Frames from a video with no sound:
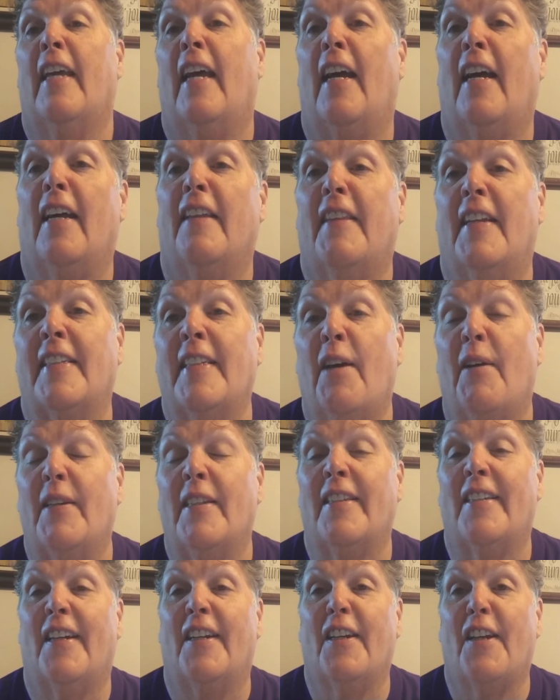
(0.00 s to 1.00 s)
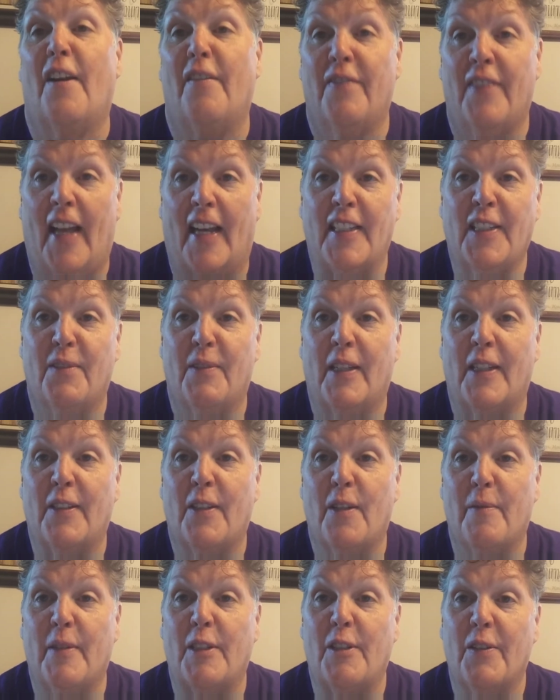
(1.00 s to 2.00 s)
That's how I started off last week,
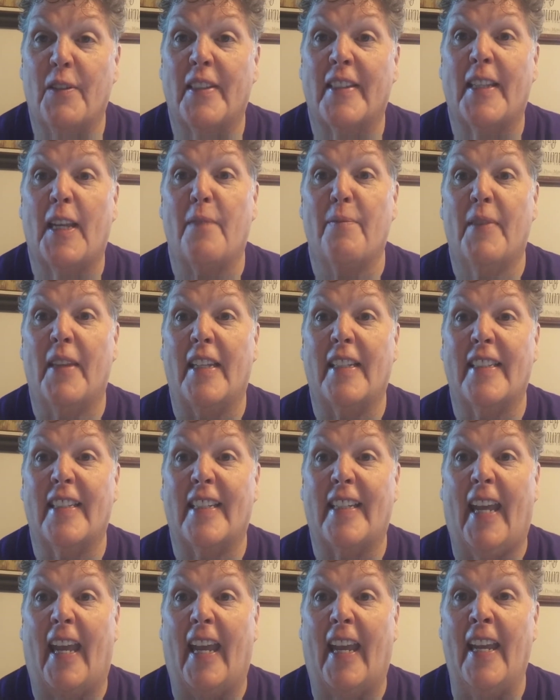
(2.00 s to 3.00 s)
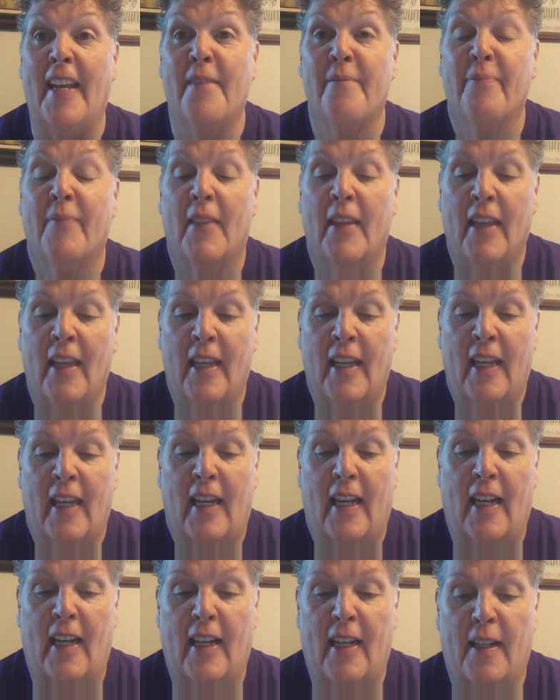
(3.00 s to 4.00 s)
so I'm going to do the same thing today.
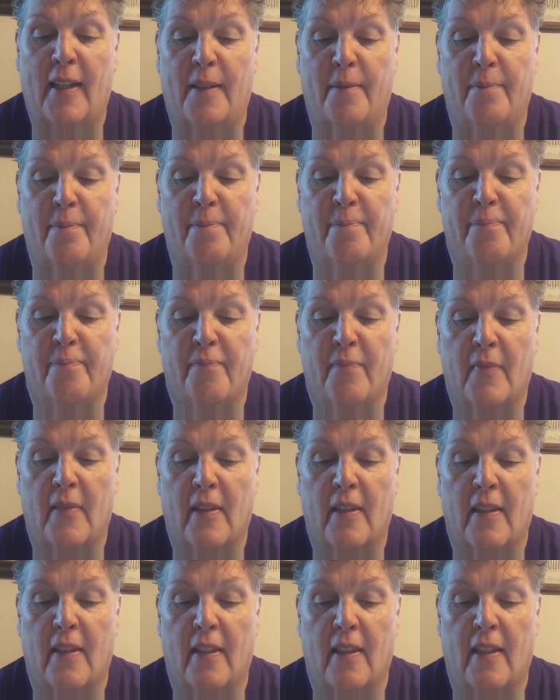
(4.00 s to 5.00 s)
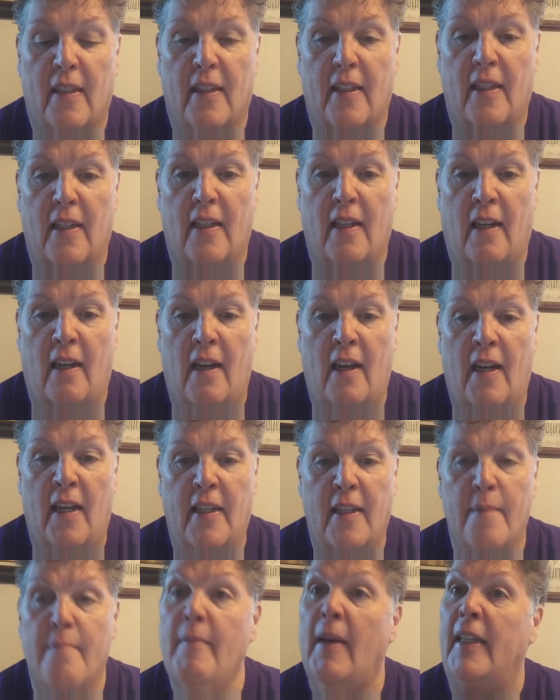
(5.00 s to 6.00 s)
On
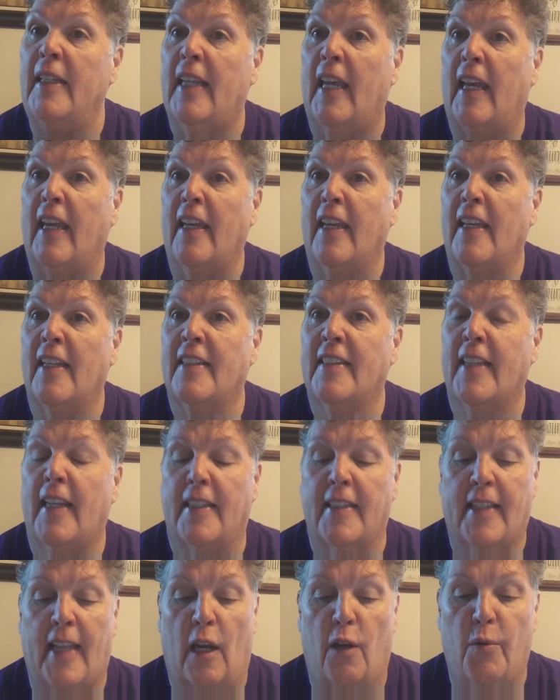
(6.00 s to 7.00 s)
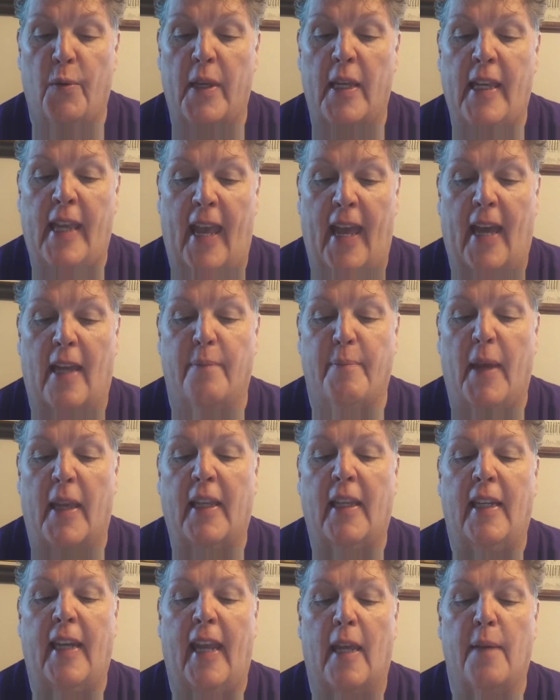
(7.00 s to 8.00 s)
Monday, it says that we can
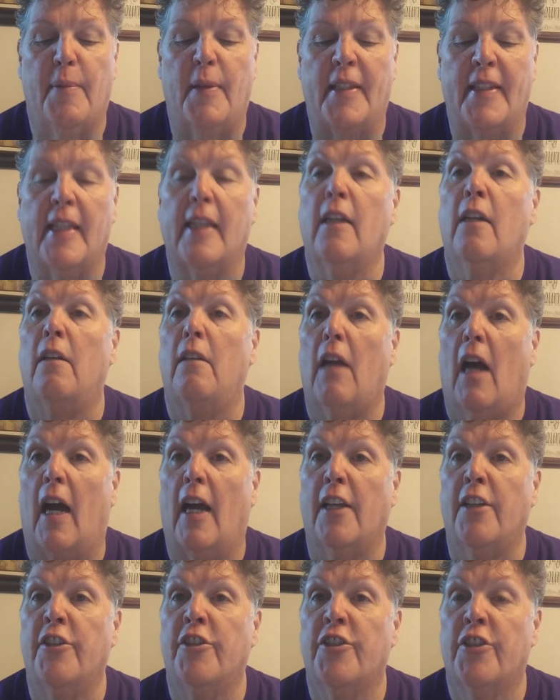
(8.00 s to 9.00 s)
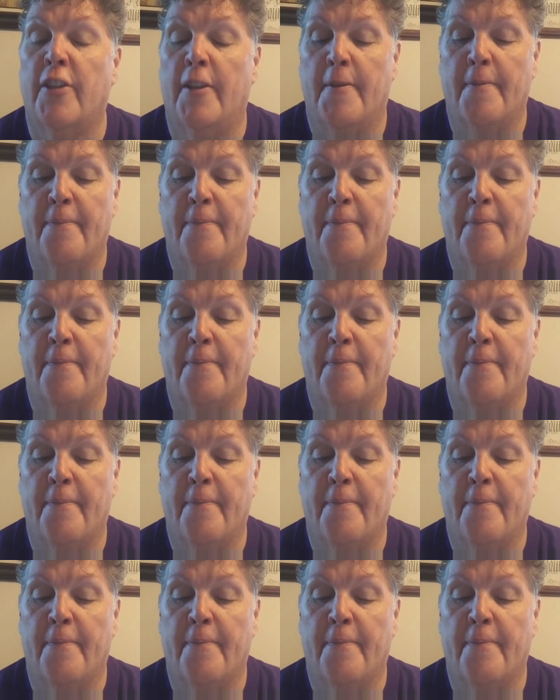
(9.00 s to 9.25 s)
make an ABC collage,